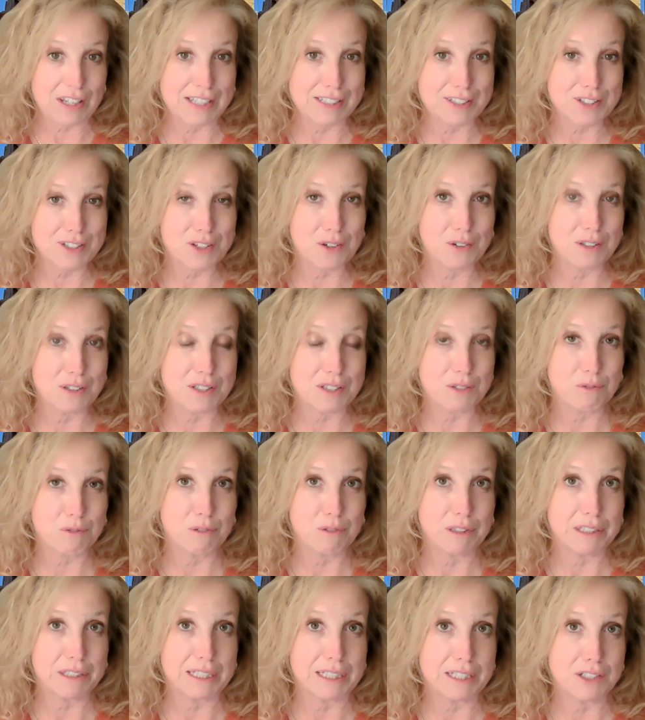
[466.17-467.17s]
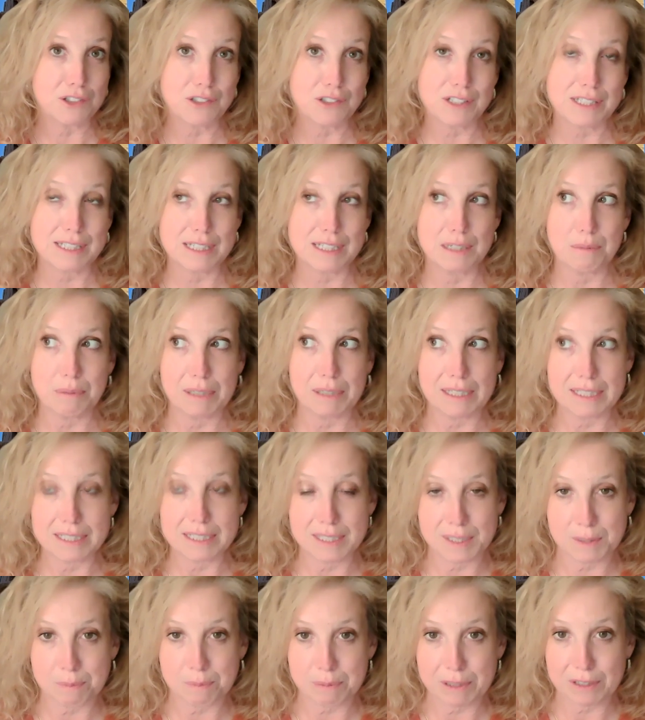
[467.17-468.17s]
And so it's really interesting
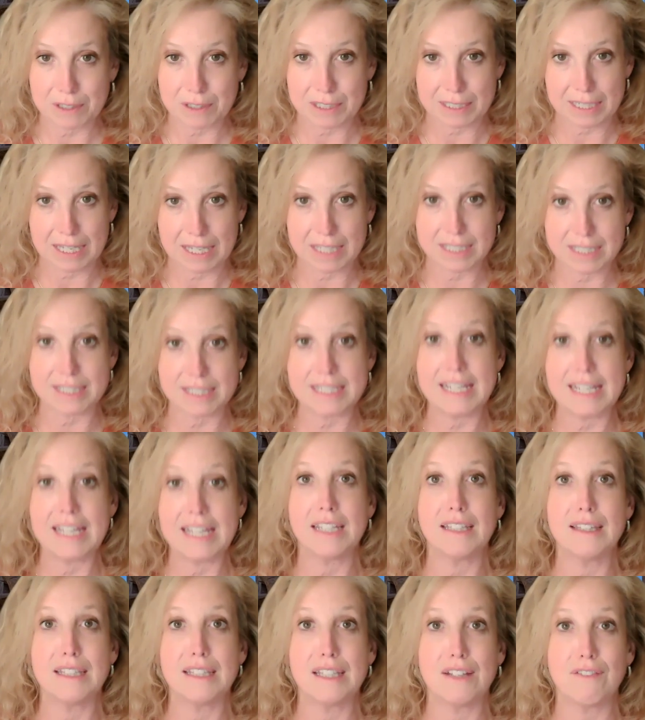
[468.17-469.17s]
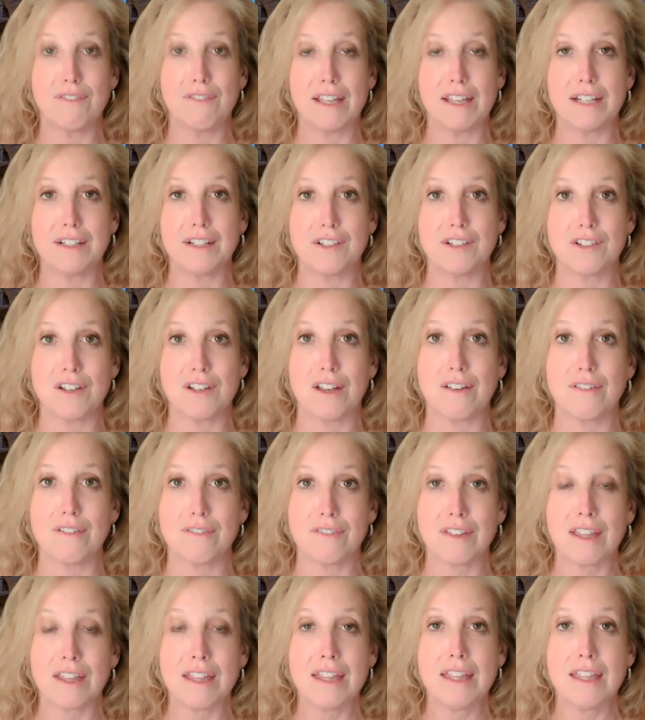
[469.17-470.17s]
because Spirit has taken the advantage of